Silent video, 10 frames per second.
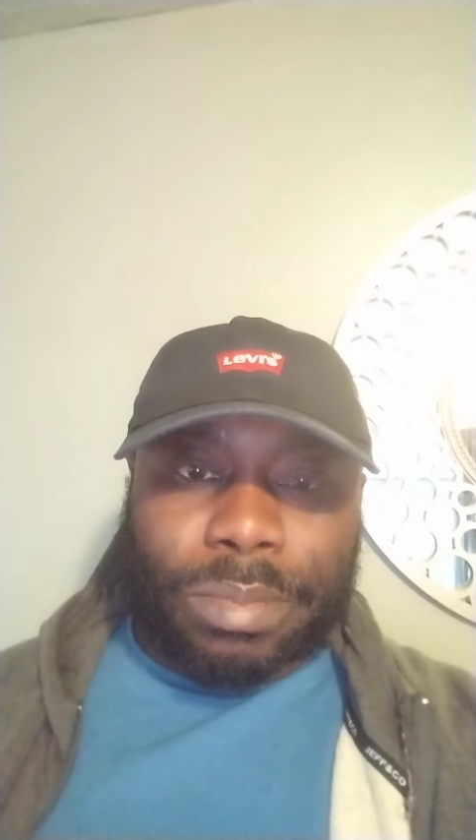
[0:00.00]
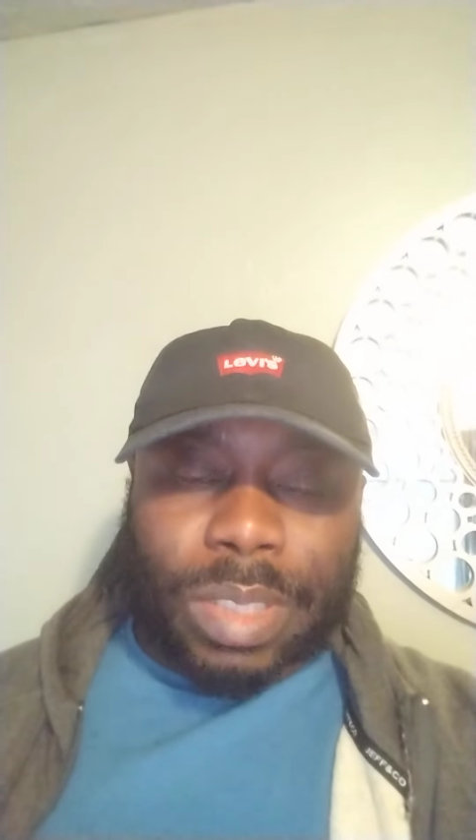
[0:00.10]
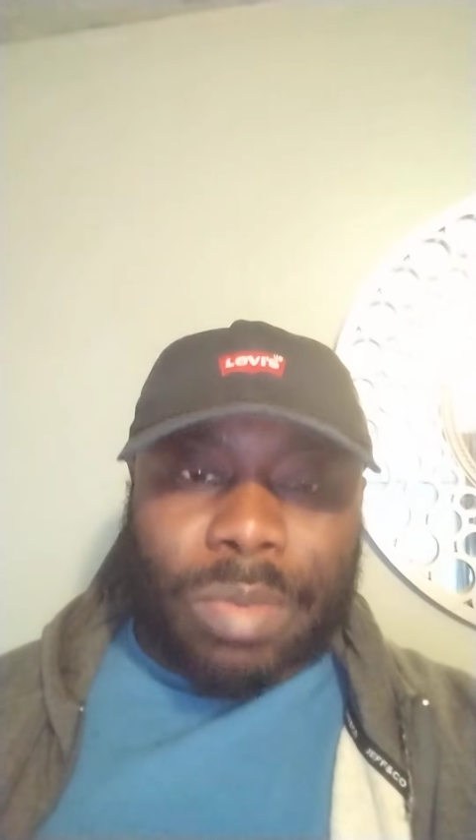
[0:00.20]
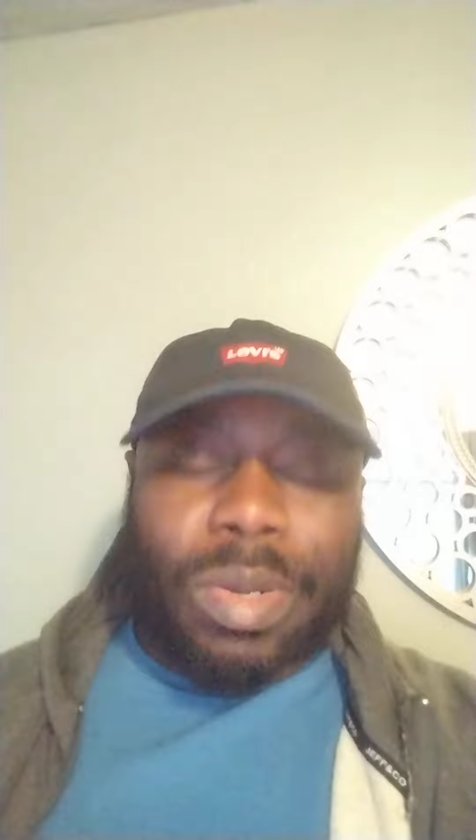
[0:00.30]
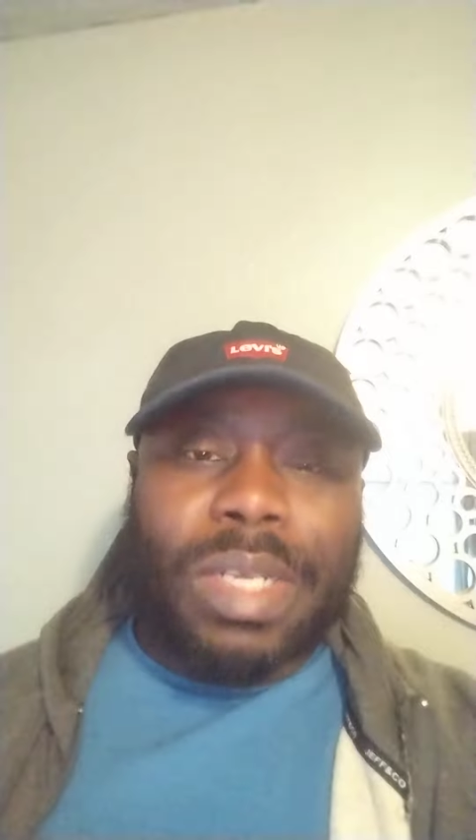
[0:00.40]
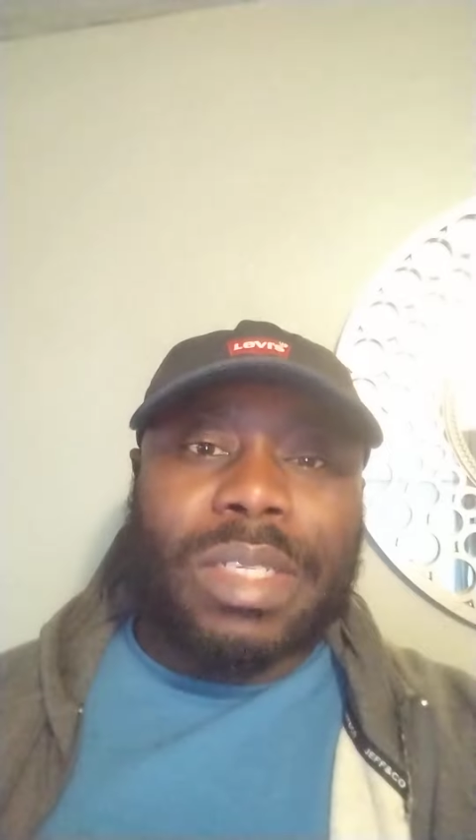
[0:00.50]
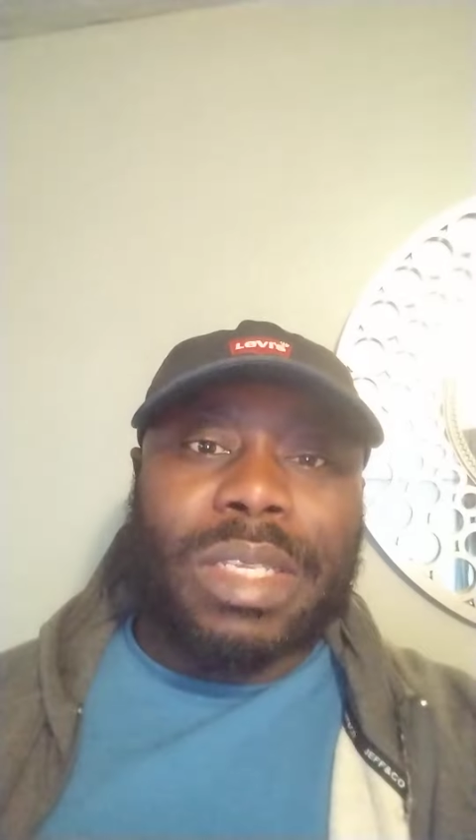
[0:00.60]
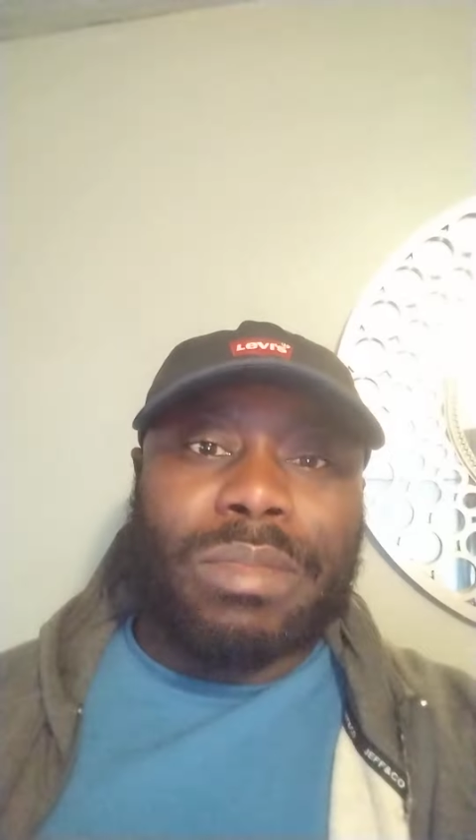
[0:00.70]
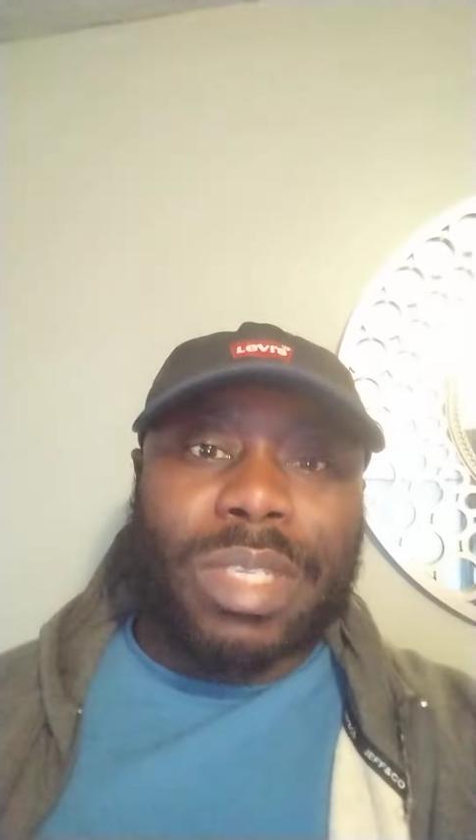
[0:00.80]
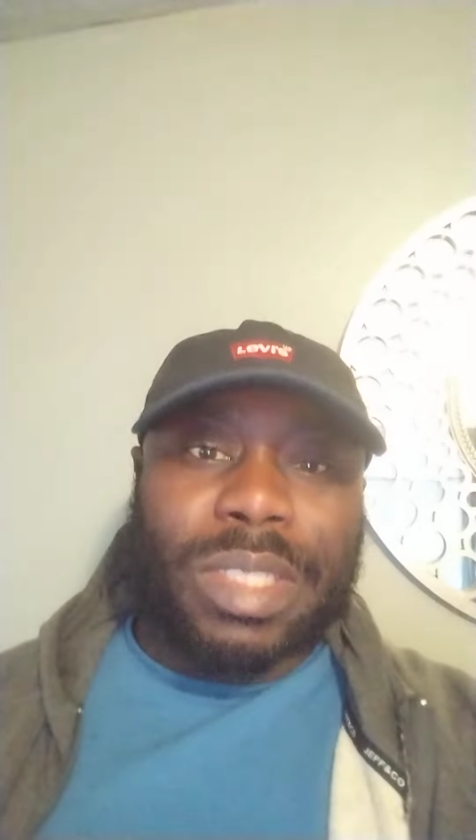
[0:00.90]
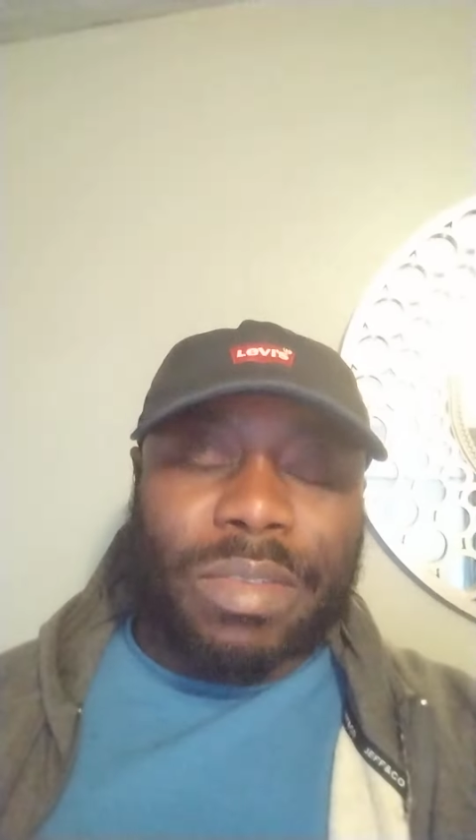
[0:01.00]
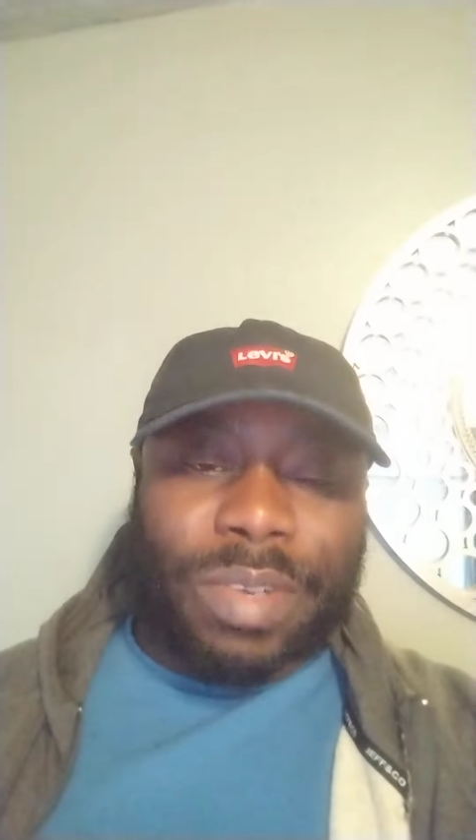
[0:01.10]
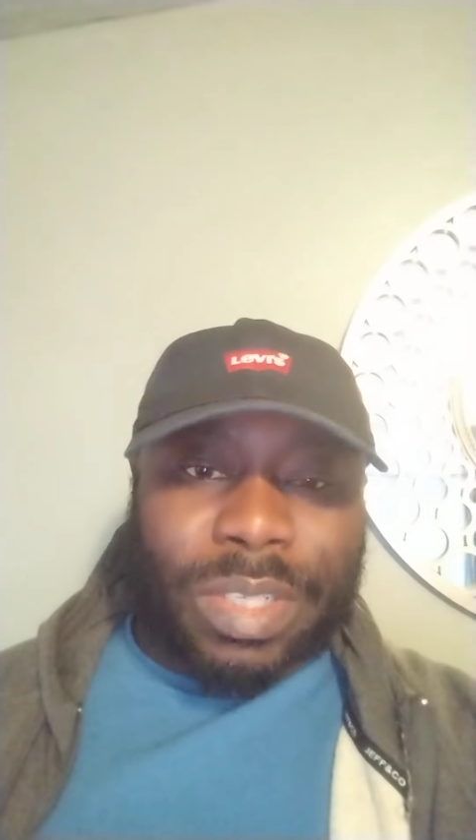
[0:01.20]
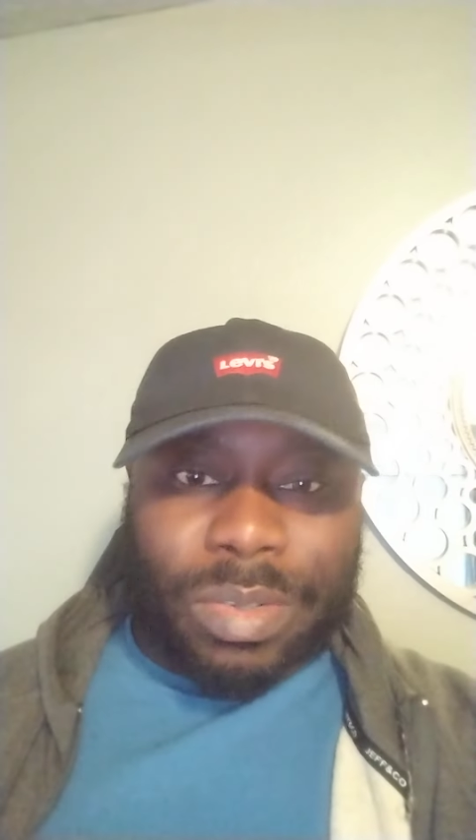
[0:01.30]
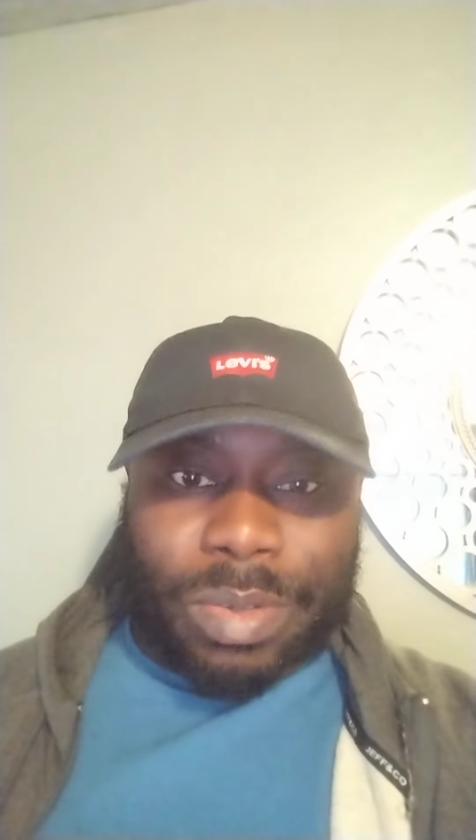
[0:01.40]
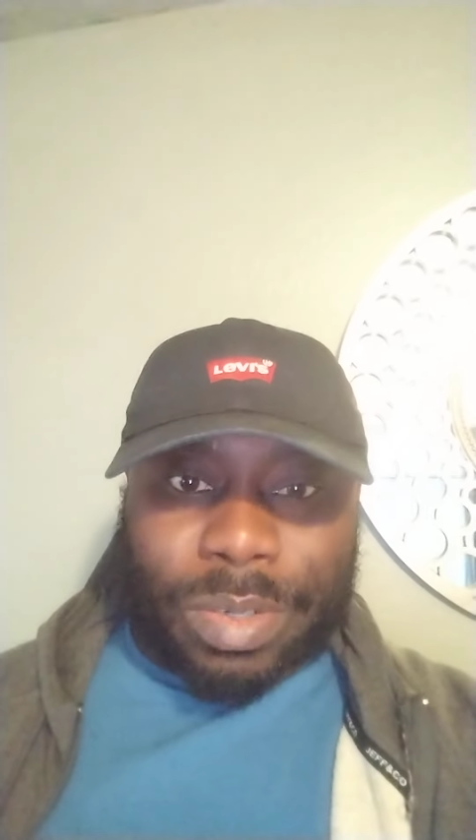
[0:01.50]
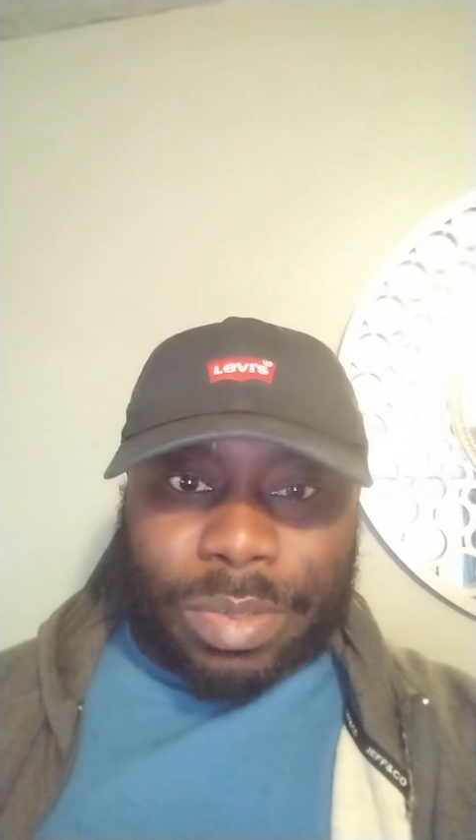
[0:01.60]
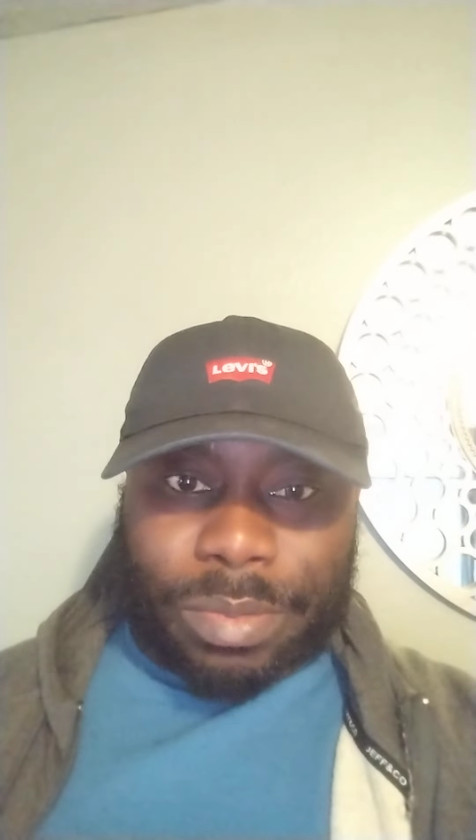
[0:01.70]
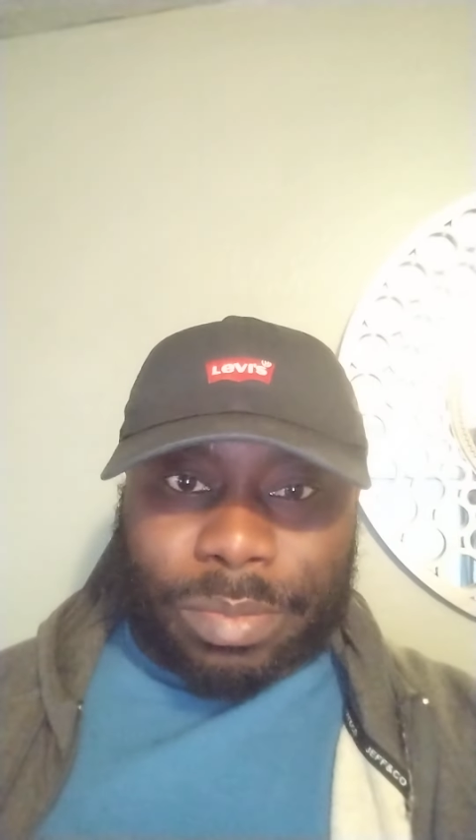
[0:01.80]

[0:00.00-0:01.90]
But I one thing me say for sure.